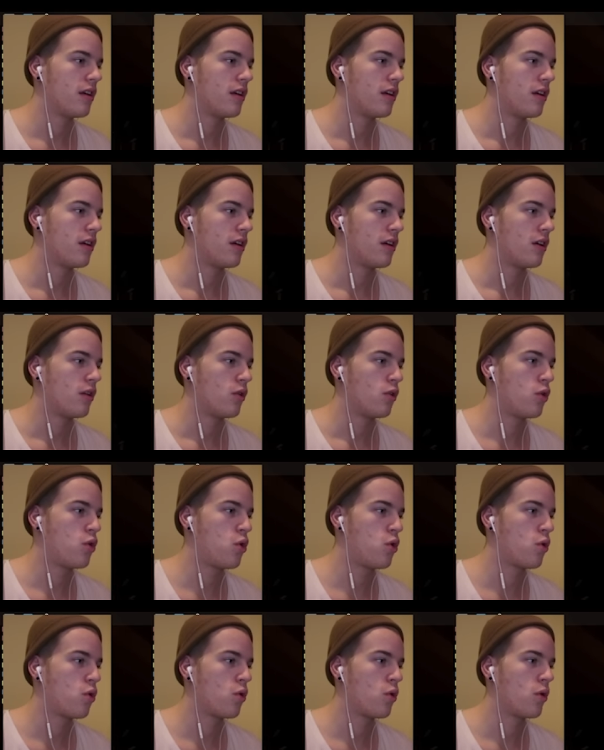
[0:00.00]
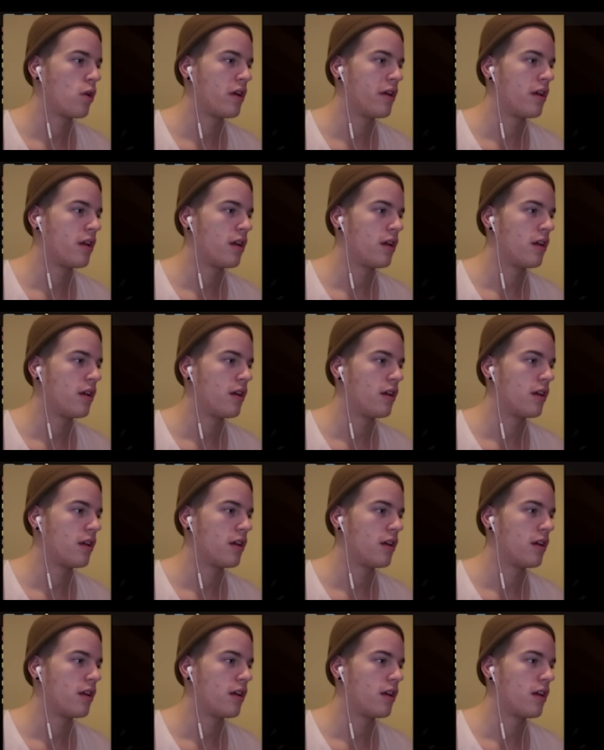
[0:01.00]

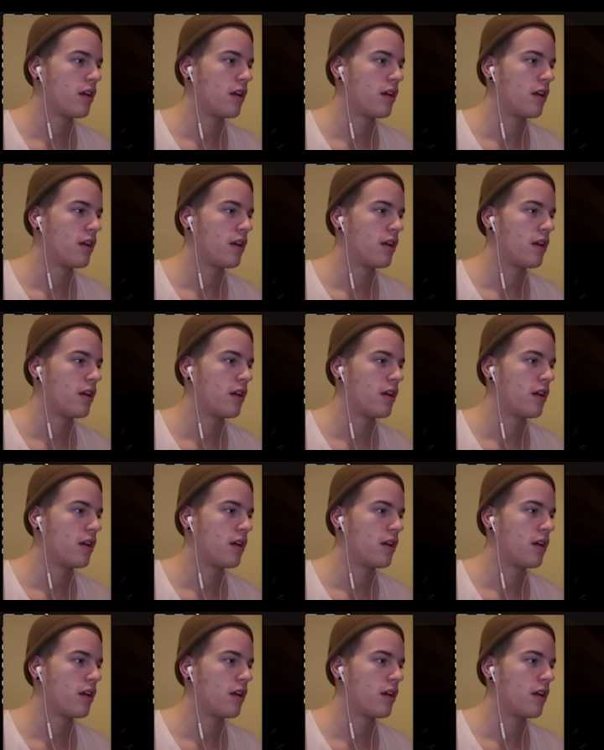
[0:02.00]
Nobody speaks.